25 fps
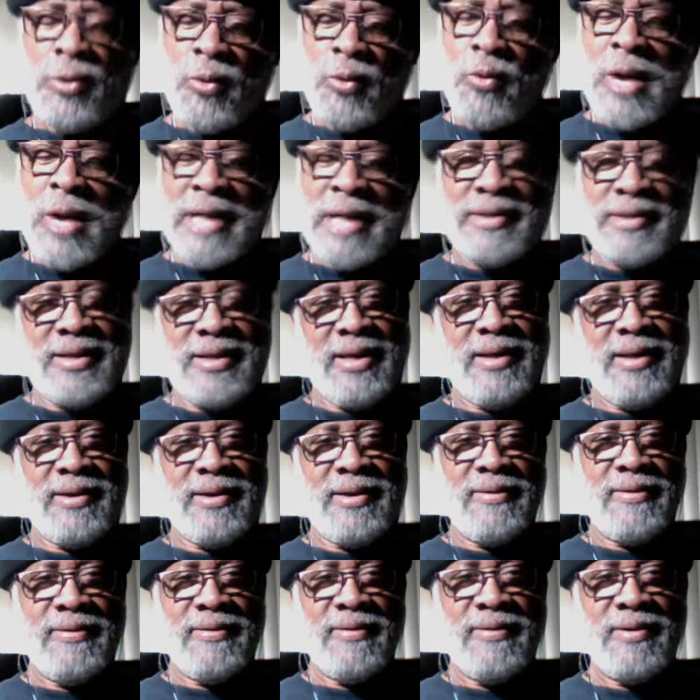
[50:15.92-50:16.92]
I think,
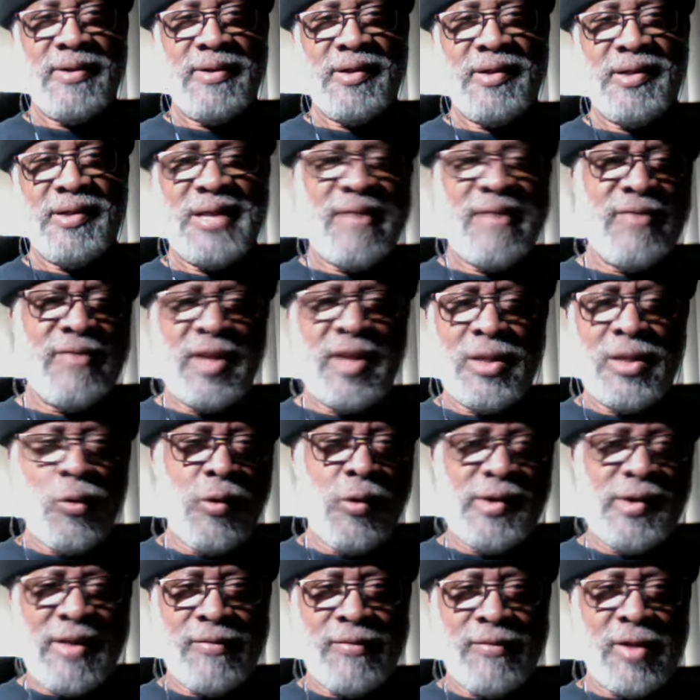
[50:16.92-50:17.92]
72,
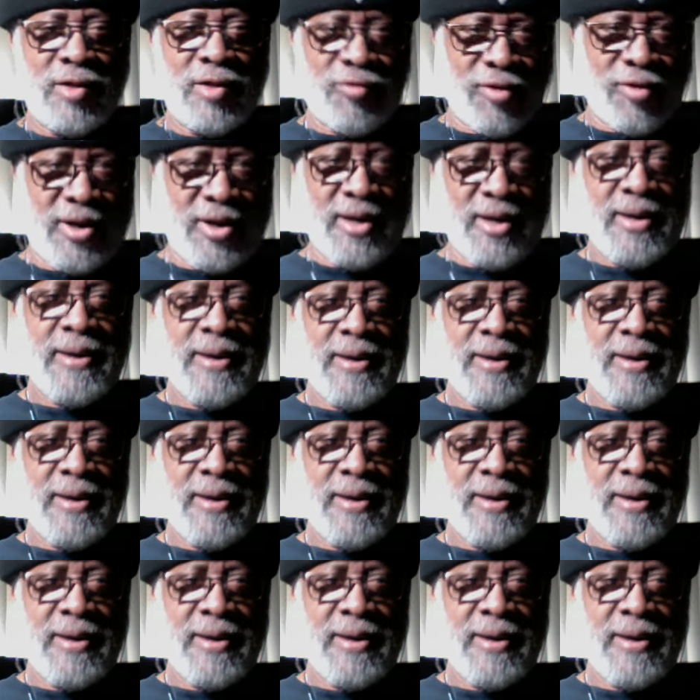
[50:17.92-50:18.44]
73.